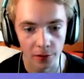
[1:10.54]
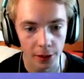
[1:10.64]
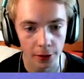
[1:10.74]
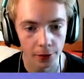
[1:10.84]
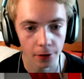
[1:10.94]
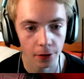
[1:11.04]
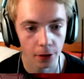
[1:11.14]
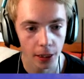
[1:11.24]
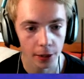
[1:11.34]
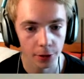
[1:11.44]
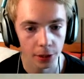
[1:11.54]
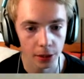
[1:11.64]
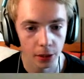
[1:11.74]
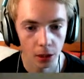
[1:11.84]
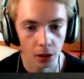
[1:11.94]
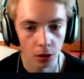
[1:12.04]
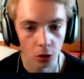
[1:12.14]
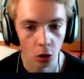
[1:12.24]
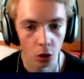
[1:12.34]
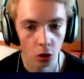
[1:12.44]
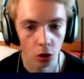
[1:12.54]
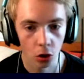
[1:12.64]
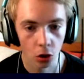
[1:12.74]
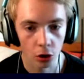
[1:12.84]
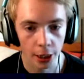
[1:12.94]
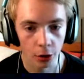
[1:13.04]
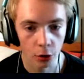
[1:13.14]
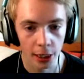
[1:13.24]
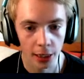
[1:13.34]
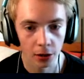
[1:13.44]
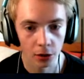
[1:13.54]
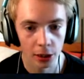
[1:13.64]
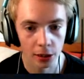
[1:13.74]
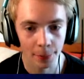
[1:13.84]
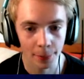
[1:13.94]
there, and we... Oh, okay, okay, okay.